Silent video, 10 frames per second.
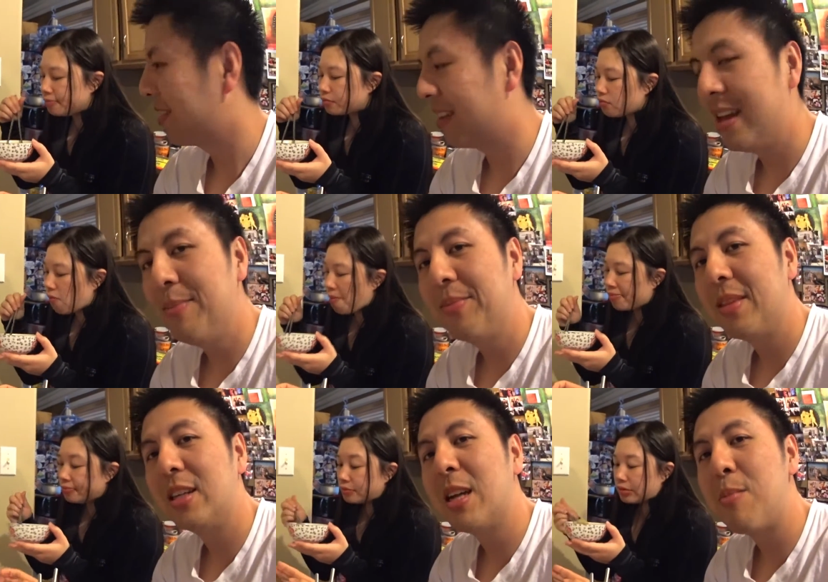
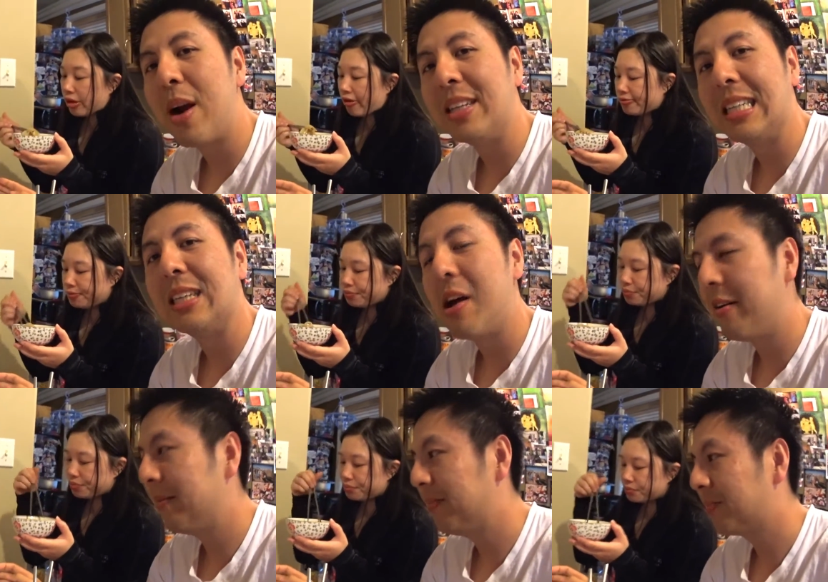Speaker 1: Yep, they're same price,
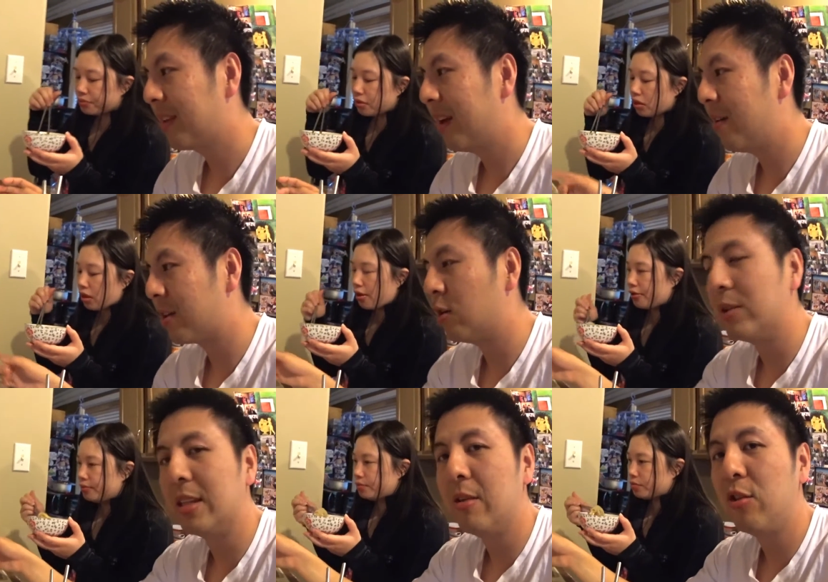so probably go
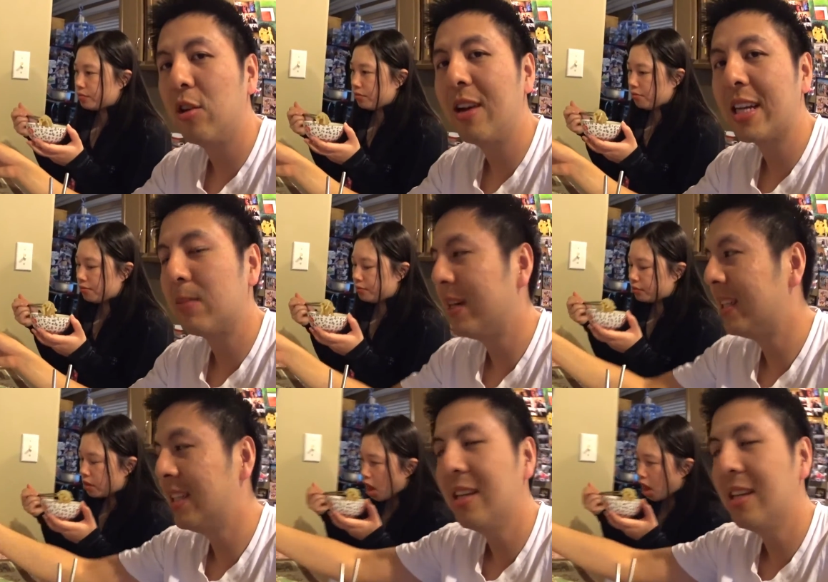with it. If you don't like spicy,